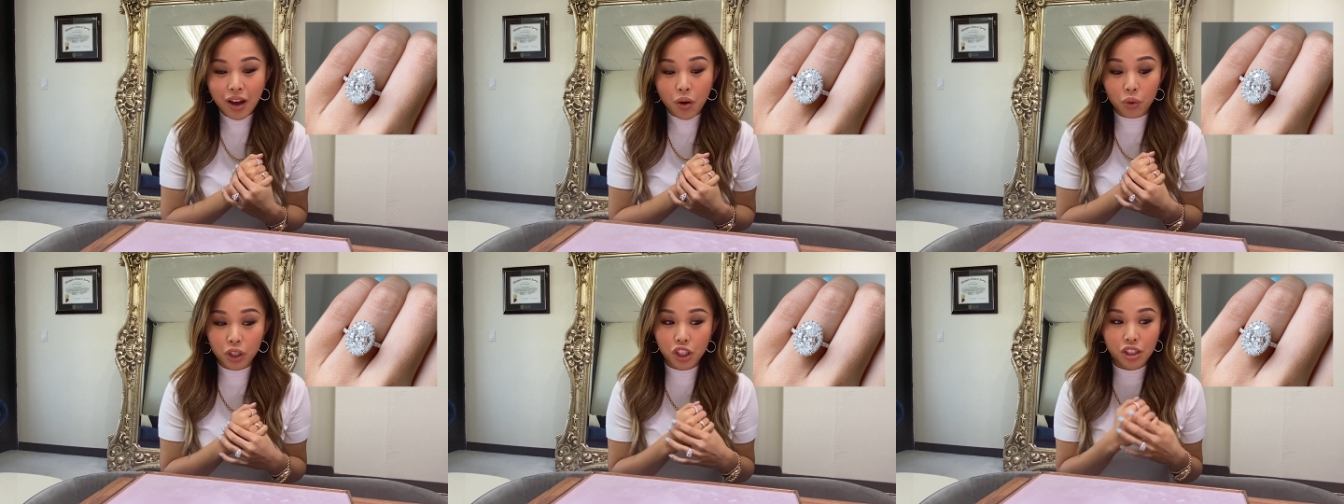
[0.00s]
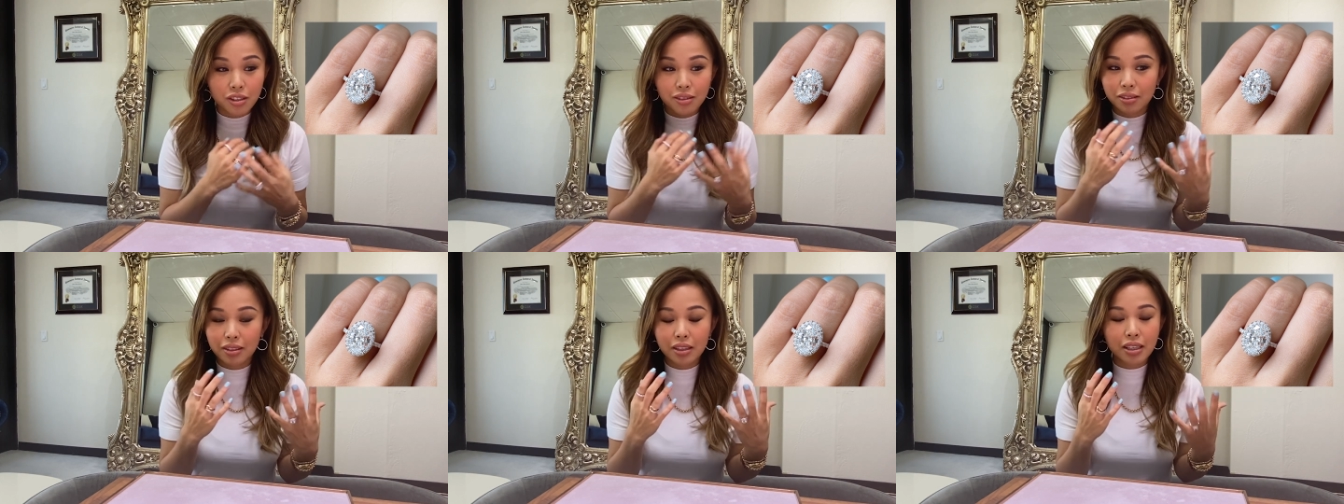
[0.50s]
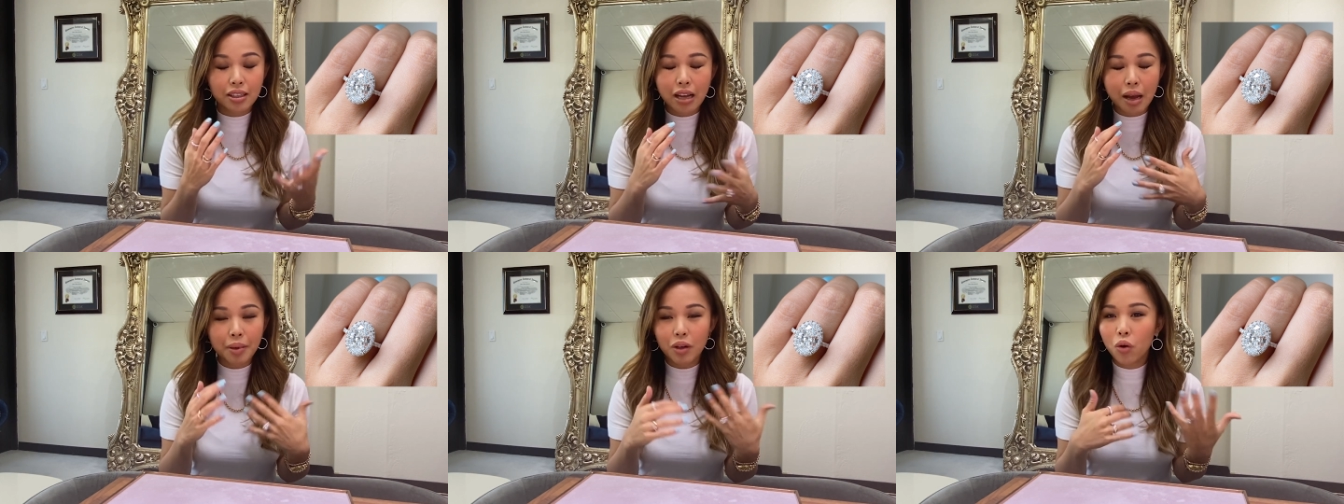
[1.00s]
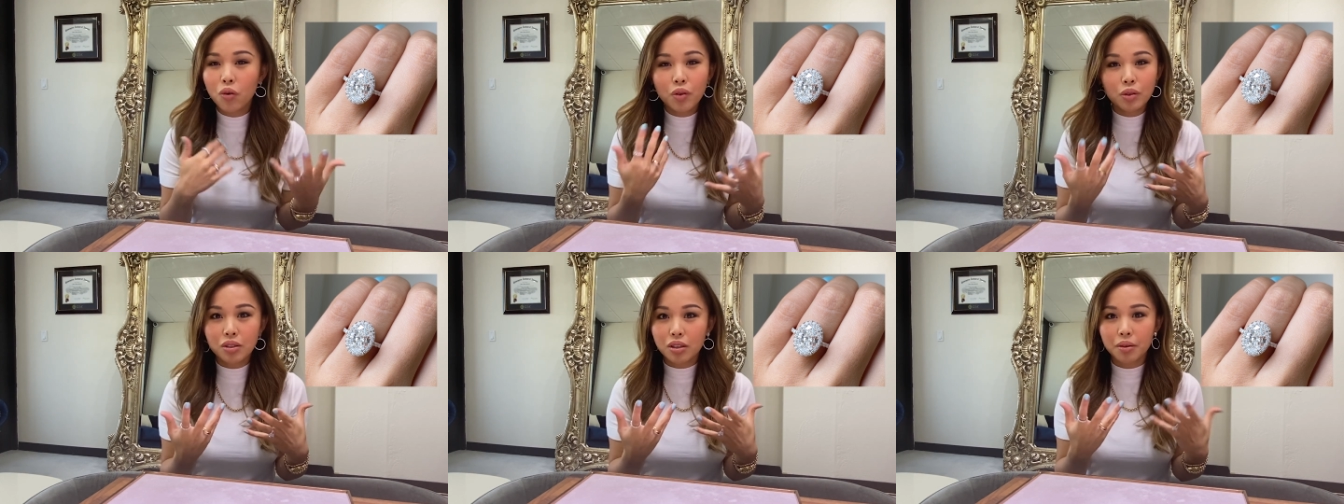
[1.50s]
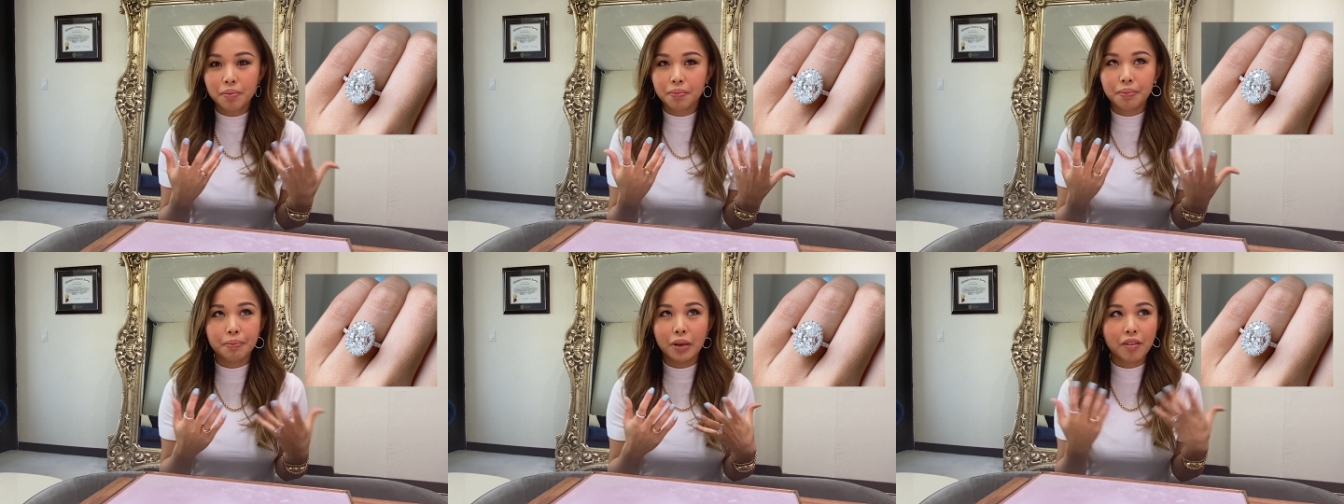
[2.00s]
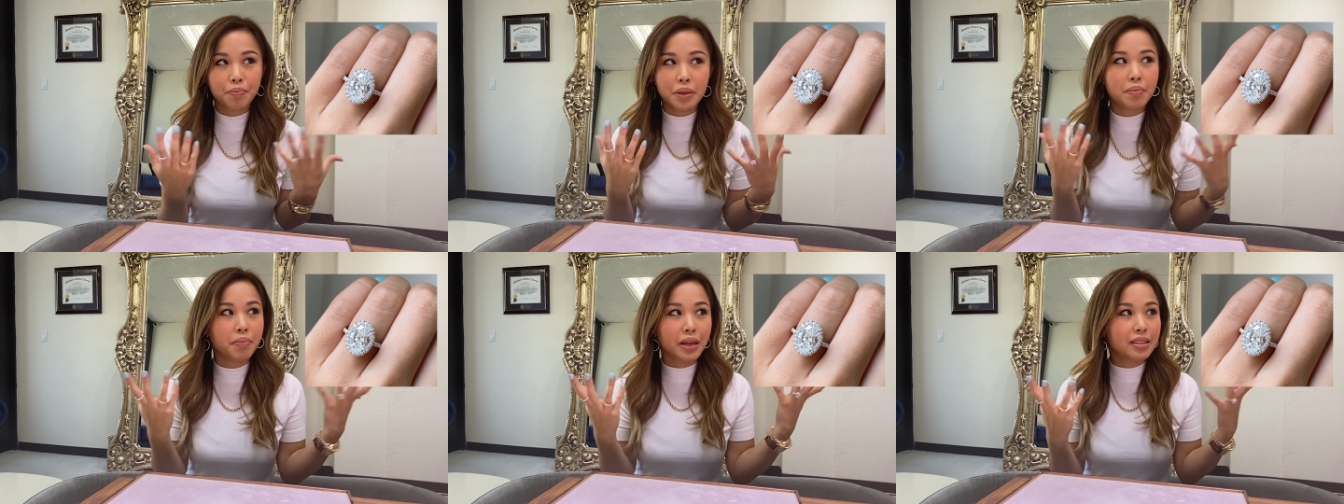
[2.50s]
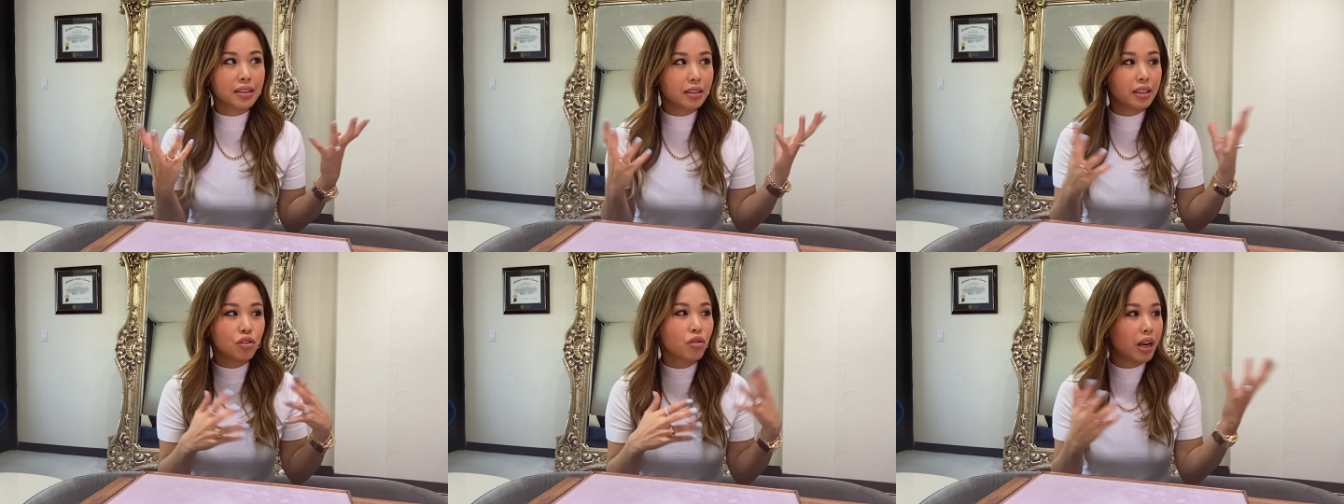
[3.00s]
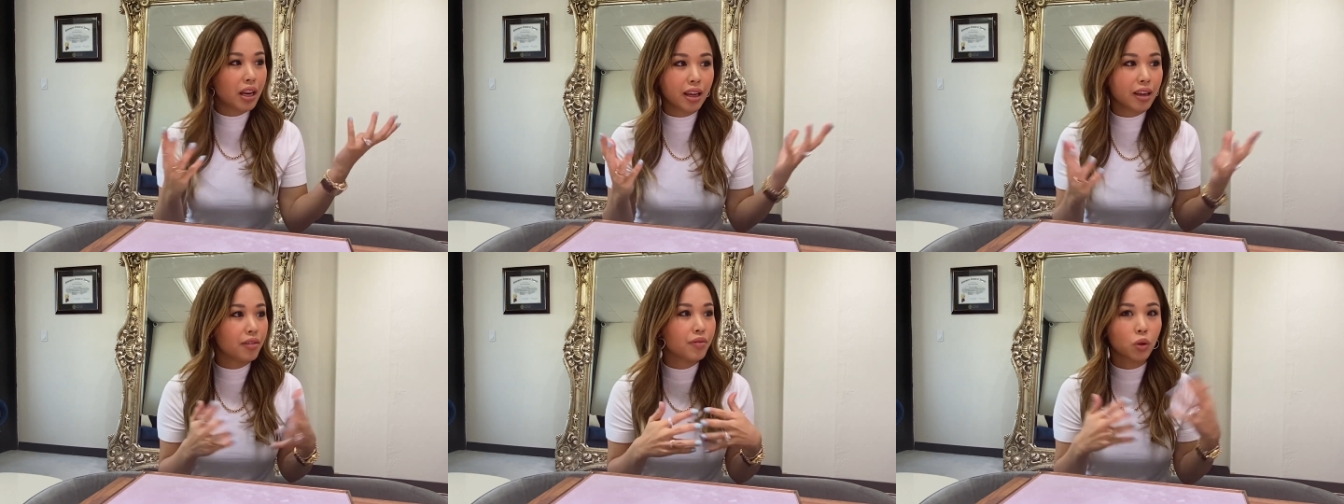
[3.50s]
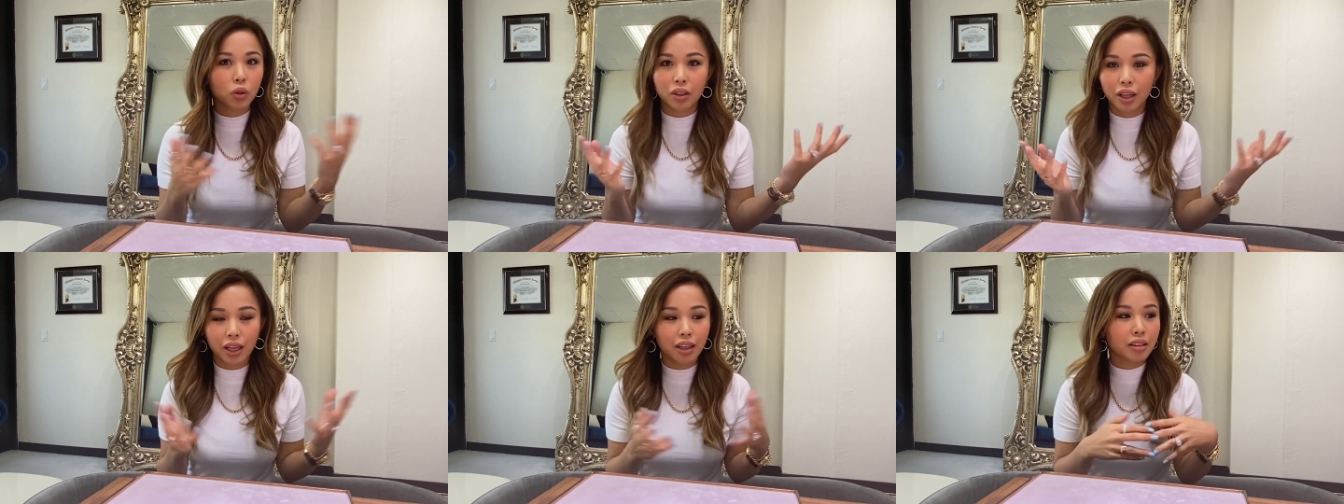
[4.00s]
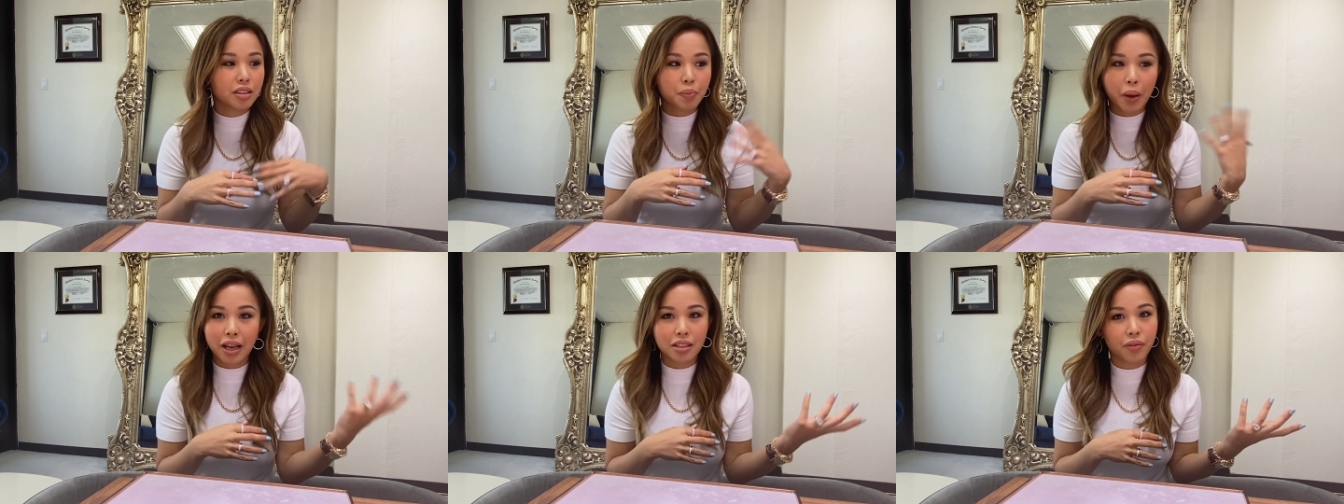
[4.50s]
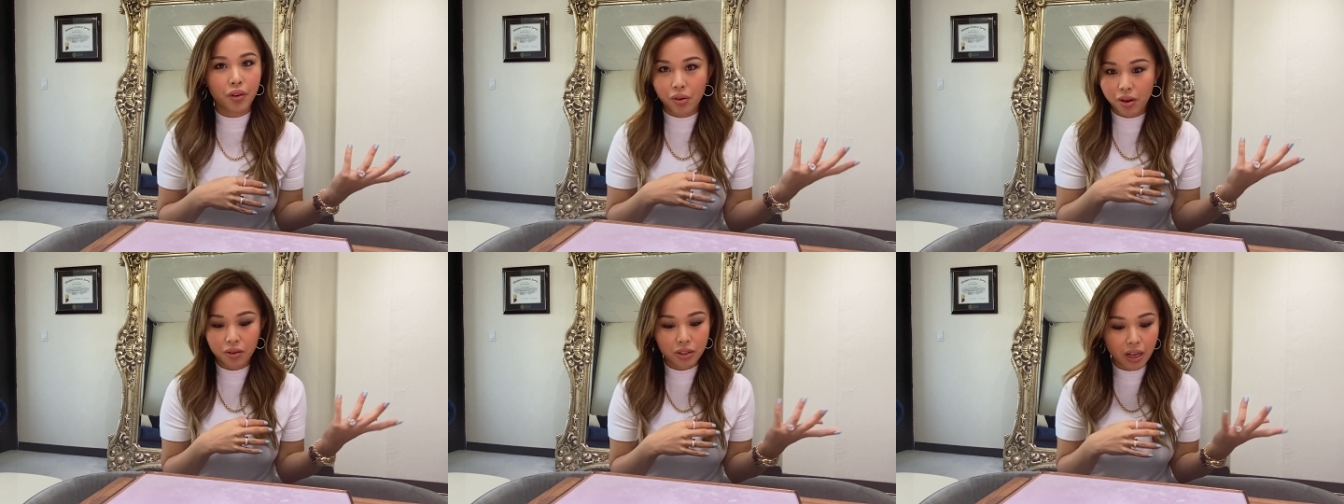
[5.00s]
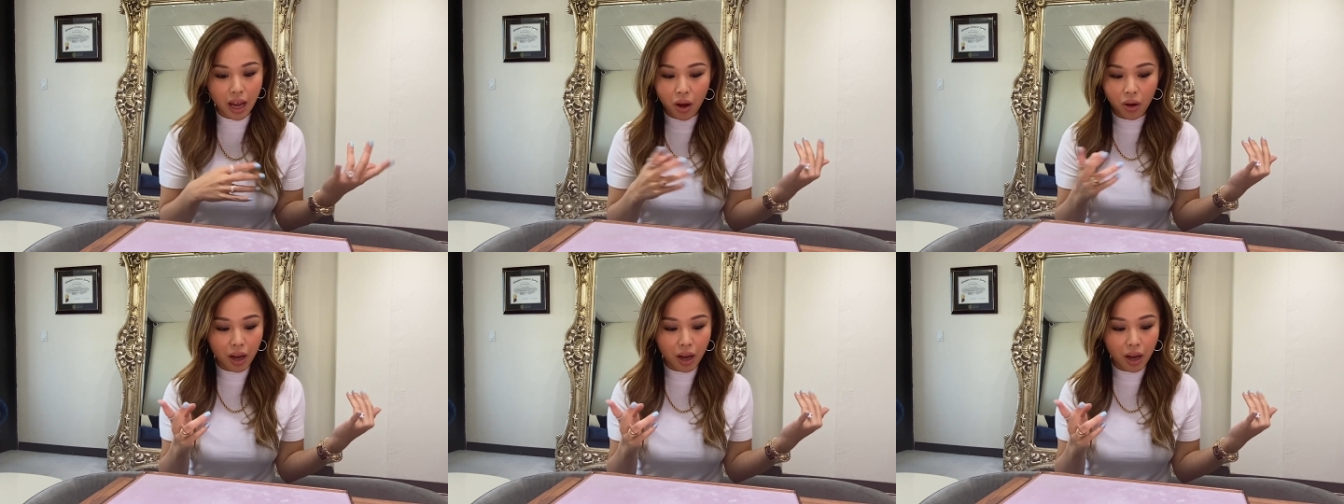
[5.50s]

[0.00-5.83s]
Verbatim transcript: which I mean, ovals are have been basically trending for like this past few years now.